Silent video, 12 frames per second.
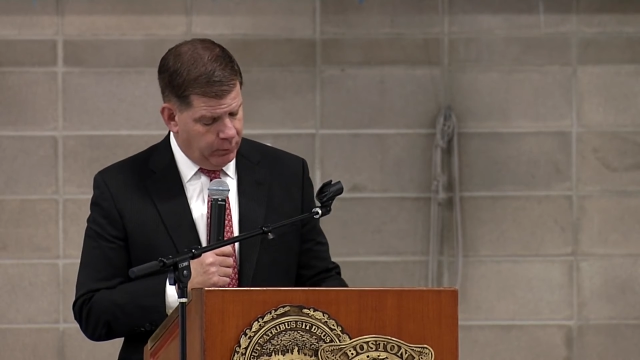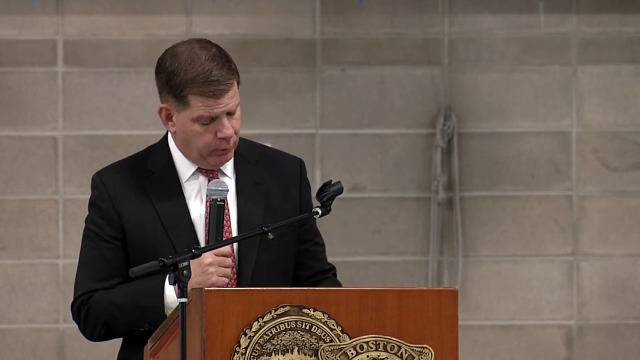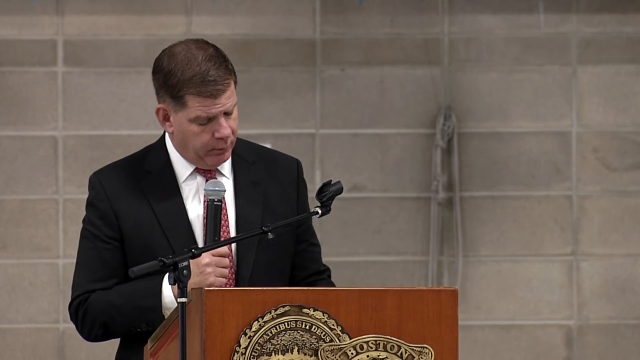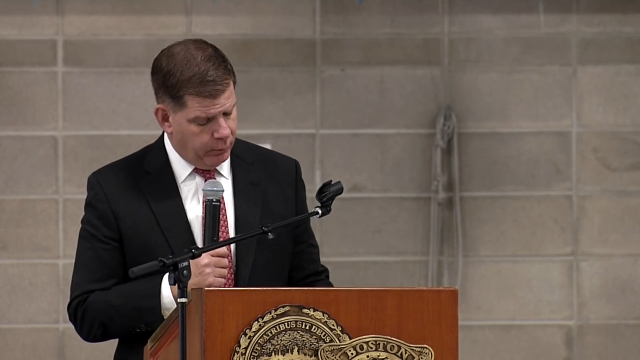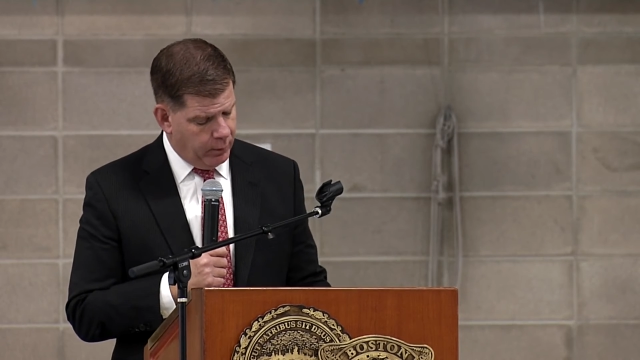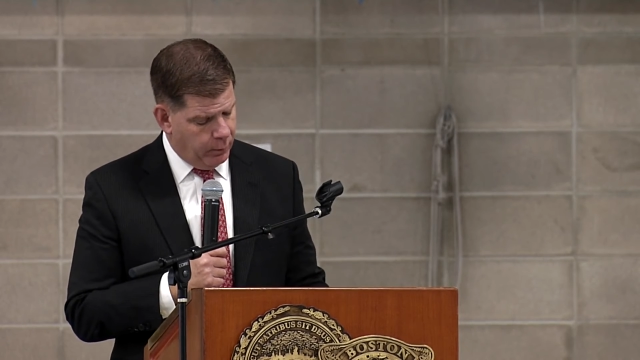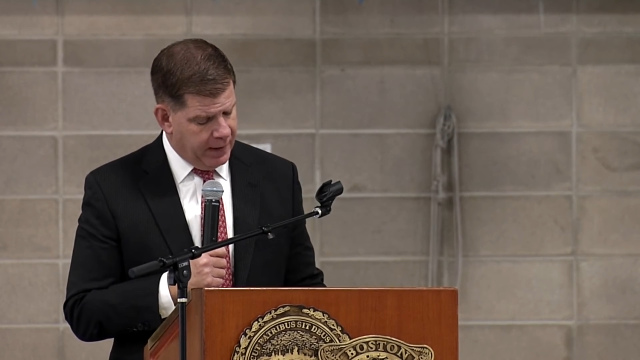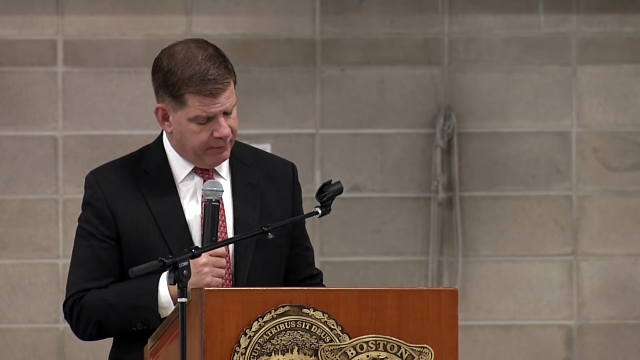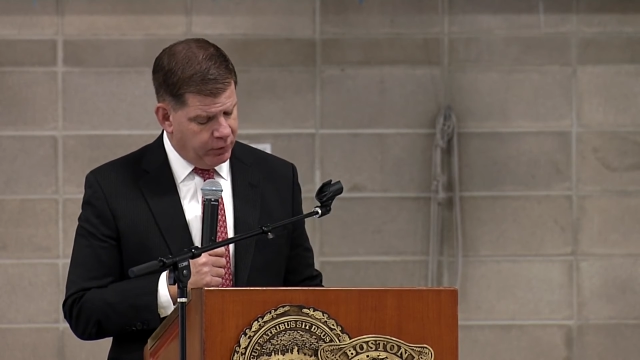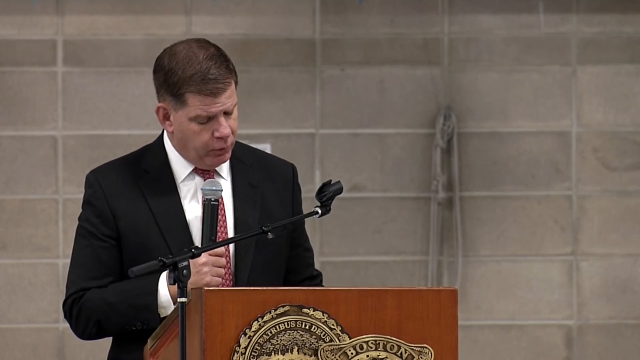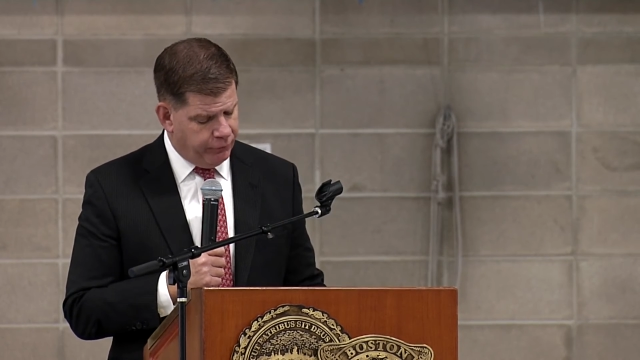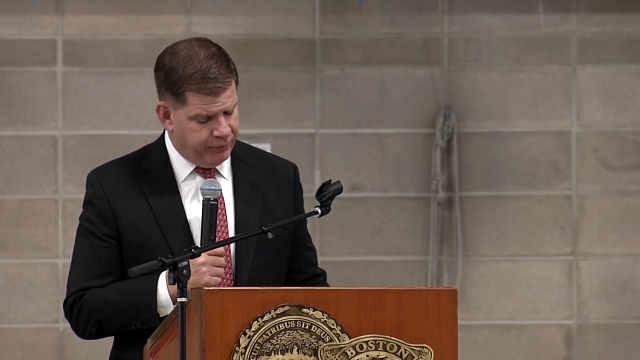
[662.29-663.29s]
we have
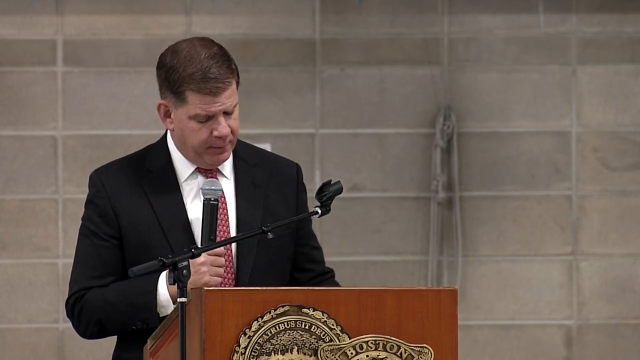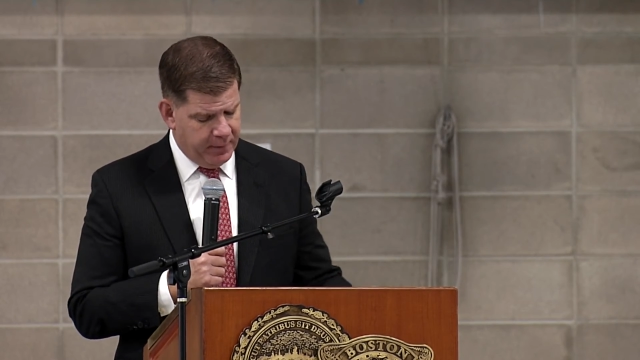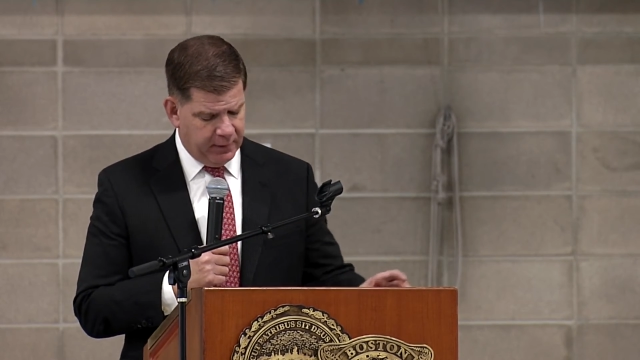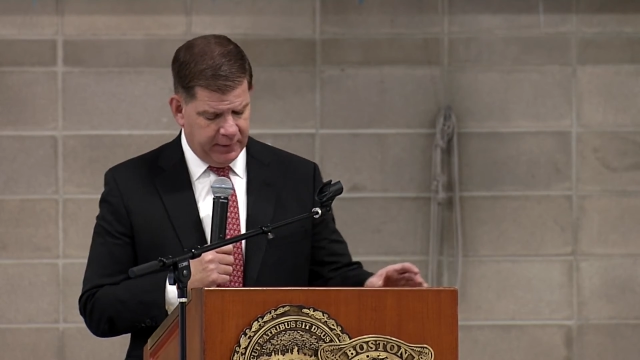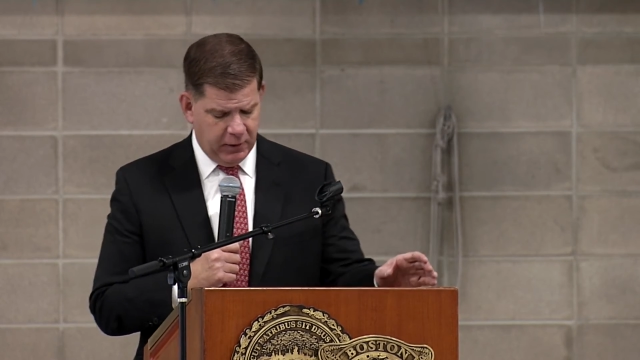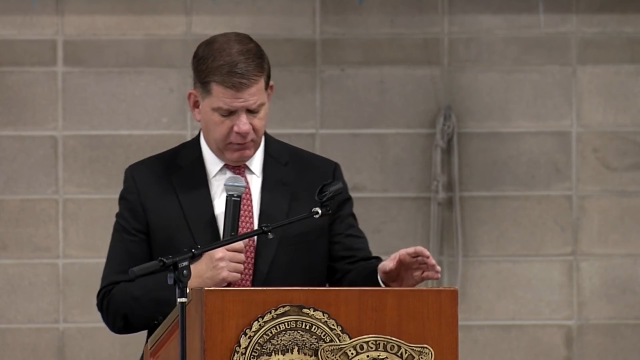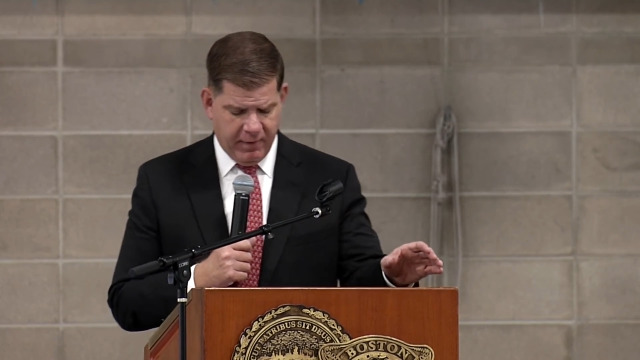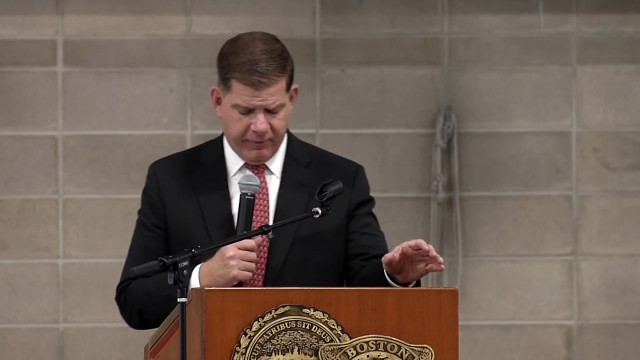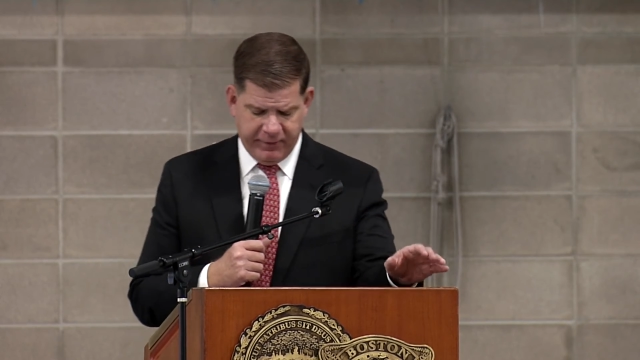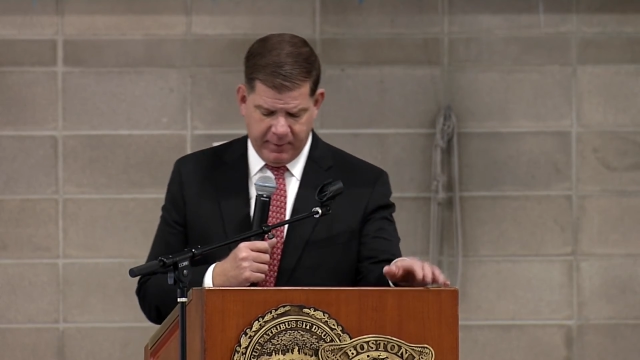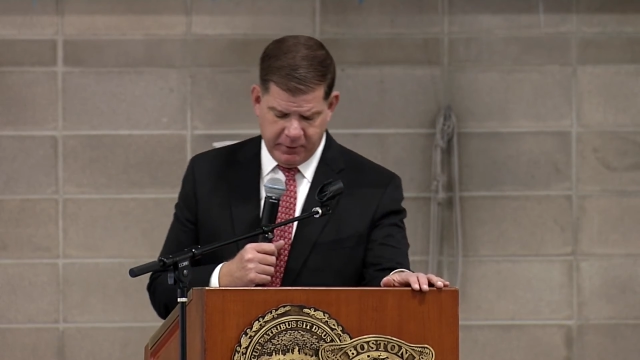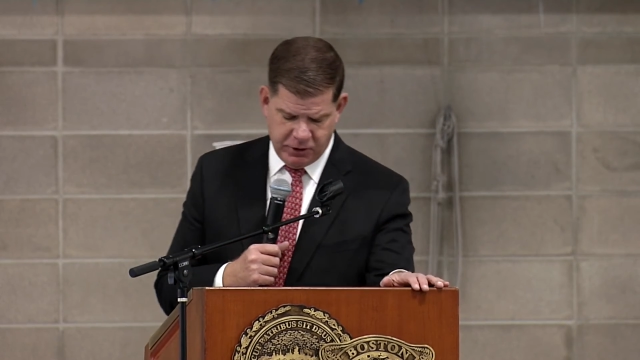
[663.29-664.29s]
a new female leader of our Family